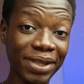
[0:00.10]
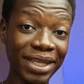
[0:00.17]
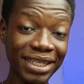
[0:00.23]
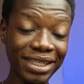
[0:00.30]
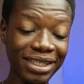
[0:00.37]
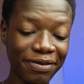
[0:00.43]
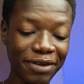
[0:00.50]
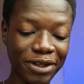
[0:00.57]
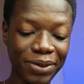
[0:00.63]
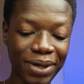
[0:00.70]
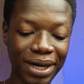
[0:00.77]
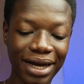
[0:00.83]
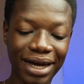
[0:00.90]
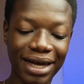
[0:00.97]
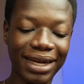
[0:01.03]
this is a
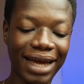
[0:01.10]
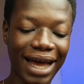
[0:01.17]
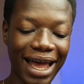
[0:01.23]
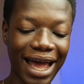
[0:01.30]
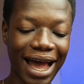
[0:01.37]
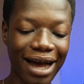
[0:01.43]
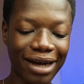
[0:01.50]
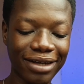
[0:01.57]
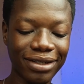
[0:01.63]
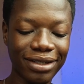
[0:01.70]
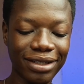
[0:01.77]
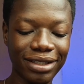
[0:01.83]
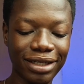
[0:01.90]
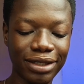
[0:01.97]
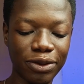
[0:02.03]
virtual card I
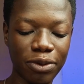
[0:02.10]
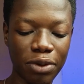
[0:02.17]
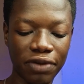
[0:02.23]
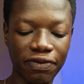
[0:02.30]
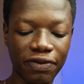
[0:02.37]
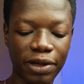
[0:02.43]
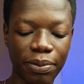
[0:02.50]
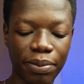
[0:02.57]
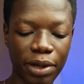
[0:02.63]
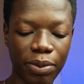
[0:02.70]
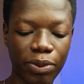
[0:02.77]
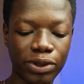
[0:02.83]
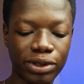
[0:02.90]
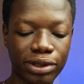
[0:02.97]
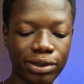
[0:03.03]
actually just got for the
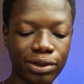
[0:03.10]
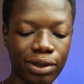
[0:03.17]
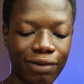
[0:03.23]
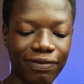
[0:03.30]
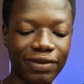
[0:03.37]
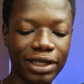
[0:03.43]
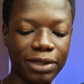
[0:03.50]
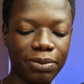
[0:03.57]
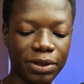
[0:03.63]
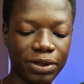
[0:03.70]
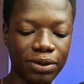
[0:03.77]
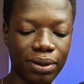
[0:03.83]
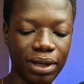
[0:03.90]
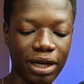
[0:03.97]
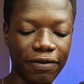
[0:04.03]
purposes of this
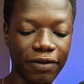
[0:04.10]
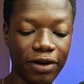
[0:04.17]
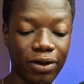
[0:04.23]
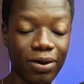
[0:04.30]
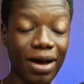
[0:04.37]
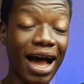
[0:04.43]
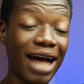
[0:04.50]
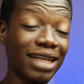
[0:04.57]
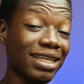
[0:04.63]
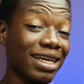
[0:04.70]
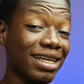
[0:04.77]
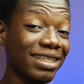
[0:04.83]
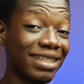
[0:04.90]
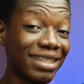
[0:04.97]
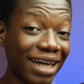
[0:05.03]
particular video at
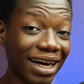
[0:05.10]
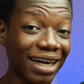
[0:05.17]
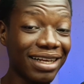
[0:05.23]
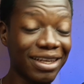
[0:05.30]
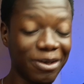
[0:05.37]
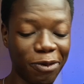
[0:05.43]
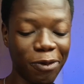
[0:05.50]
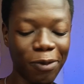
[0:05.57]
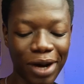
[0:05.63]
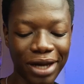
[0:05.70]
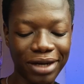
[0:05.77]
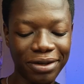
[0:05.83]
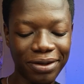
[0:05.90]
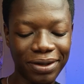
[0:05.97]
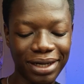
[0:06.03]
exactly
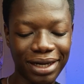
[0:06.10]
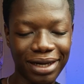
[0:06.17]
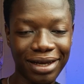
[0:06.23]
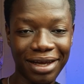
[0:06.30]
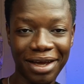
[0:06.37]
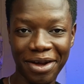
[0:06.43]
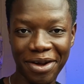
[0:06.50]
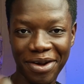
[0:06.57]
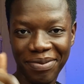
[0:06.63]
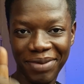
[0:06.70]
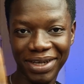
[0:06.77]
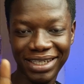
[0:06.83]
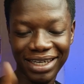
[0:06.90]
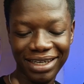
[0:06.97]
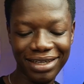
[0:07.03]
$1.
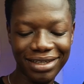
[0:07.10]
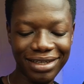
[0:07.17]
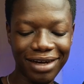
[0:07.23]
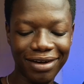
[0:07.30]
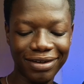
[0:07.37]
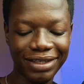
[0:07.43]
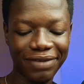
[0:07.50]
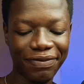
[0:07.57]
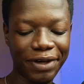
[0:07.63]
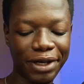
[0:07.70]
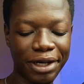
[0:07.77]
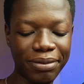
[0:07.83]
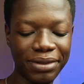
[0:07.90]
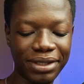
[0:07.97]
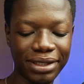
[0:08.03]
But check this out. If I
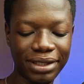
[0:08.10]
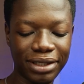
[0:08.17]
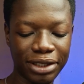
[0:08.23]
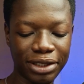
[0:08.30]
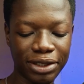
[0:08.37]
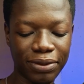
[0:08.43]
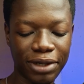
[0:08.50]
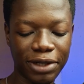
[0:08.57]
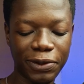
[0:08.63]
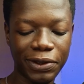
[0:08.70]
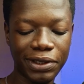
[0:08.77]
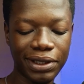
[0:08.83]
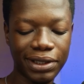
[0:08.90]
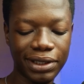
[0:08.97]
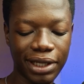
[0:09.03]
come to this section right,
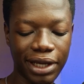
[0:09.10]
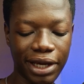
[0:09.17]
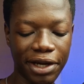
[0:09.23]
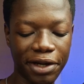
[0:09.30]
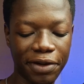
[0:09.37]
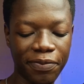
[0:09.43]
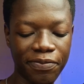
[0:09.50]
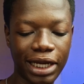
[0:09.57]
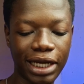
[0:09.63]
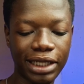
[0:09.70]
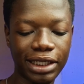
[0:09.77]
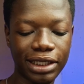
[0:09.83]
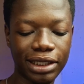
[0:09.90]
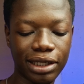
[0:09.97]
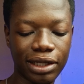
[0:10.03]
which says earn, and I
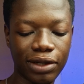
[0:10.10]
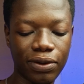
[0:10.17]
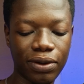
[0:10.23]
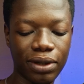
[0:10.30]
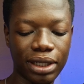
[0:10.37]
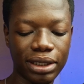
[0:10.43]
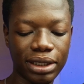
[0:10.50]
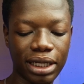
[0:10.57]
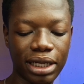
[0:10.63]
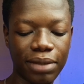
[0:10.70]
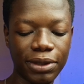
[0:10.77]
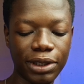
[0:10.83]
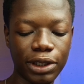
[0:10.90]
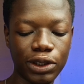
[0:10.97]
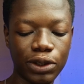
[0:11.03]
just click on it, and let
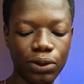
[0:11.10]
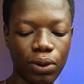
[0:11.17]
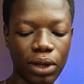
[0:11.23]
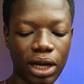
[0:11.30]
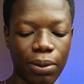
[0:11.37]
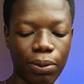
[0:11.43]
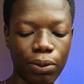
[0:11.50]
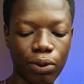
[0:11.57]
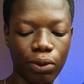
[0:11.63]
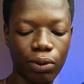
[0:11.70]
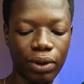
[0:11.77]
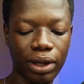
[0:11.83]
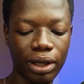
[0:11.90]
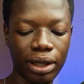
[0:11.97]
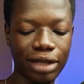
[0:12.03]
me just scroll up real
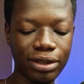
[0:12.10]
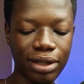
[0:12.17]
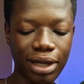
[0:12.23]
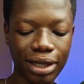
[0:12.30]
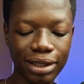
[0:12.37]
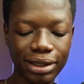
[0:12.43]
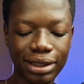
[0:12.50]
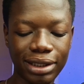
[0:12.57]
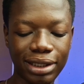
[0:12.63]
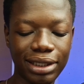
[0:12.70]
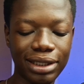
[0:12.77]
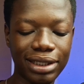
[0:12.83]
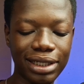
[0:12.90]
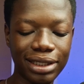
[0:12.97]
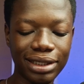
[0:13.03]
quick. As you can
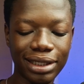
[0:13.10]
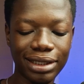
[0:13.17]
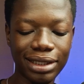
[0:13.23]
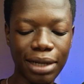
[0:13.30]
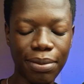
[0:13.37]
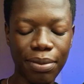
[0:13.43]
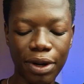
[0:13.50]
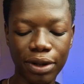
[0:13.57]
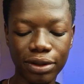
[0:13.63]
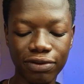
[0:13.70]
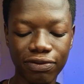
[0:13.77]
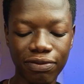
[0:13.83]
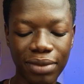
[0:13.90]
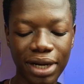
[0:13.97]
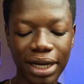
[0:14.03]
see, this is the amount
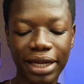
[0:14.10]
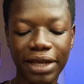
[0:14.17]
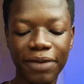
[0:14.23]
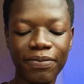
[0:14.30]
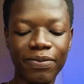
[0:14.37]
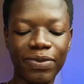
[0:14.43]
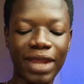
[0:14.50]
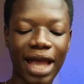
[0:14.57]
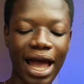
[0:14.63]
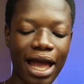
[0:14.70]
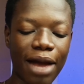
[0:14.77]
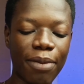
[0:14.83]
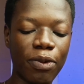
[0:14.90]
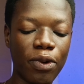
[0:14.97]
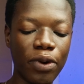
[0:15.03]
of money I
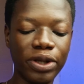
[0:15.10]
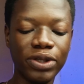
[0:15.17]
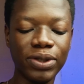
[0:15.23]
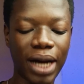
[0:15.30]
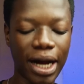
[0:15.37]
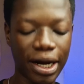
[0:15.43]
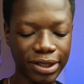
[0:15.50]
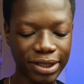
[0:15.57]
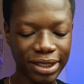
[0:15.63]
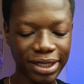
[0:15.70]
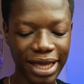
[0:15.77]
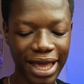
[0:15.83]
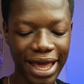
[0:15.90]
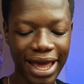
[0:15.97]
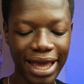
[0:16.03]
am going to
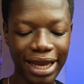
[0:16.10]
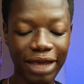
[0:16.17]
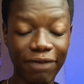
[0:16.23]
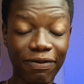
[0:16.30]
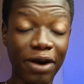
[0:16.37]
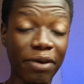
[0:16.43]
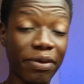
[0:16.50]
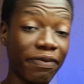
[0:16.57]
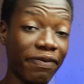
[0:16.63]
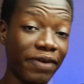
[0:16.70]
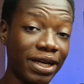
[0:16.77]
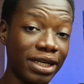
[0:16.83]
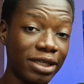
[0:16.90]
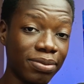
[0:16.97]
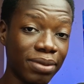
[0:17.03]
actually earn if I
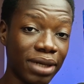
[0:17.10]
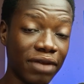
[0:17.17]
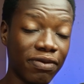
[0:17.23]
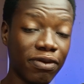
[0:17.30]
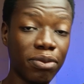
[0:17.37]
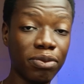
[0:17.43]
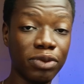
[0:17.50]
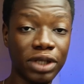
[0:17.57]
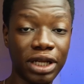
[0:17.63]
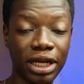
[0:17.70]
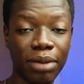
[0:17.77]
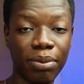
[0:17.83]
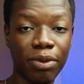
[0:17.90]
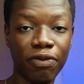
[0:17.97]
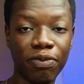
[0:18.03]
refer this platform to the
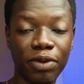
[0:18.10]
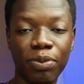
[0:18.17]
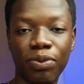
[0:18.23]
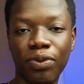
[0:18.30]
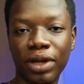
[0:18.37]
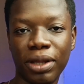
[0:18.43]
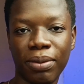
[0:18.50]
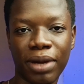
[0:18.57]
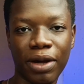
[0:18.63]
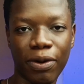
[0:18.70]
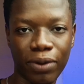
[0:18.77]
number of people in my